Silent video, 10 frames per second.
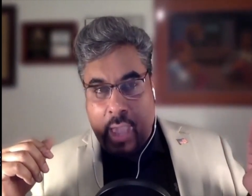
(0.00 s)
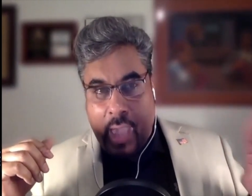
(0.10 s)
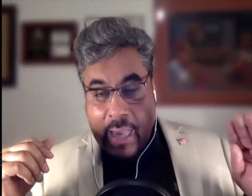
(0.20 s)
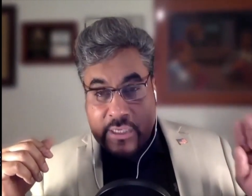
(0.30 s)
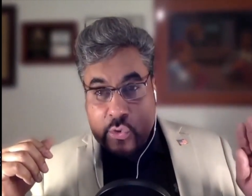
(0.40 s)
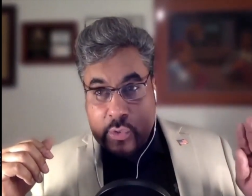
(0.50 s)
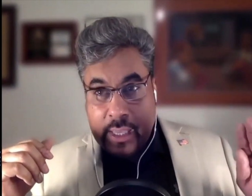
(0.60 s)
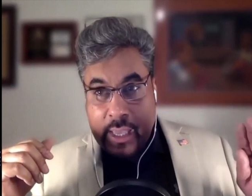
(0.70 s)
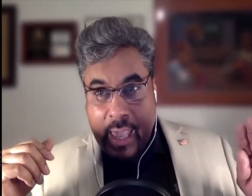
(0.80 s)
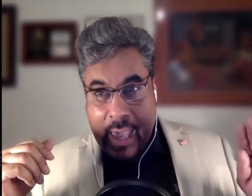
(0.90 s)

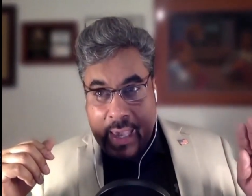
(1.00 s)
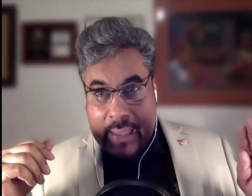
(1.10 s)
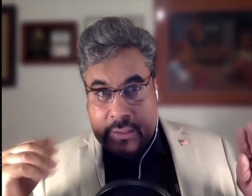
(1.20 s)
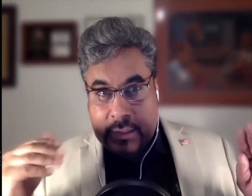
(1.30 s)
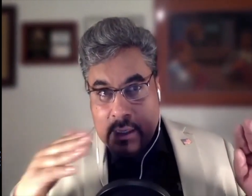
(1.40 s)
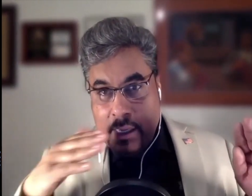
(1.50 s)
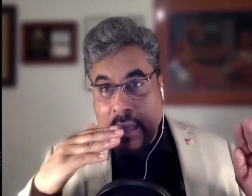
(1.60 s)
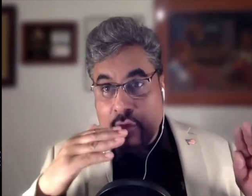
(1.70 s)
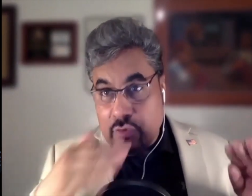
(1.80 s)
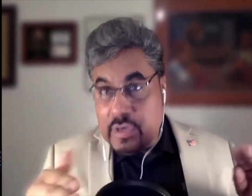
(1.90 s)
actually had
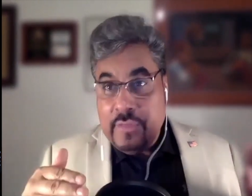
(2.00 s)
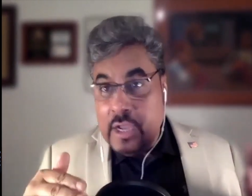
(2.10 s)
gotten rid of